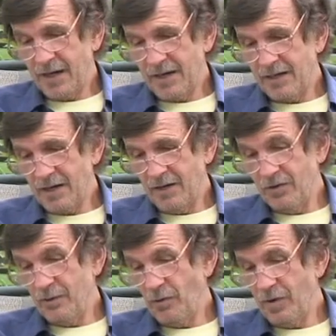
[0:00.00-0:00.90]
as I
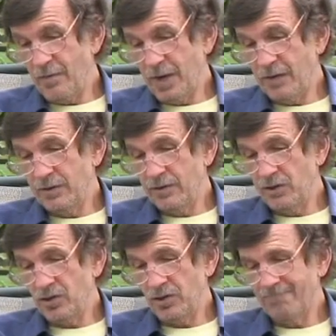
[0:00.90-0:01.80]
learned more about
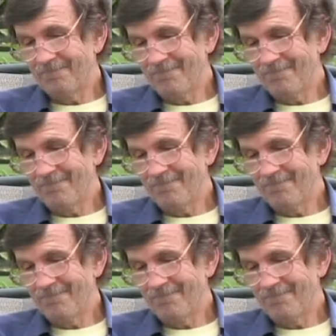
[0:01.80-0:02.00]
nutrition?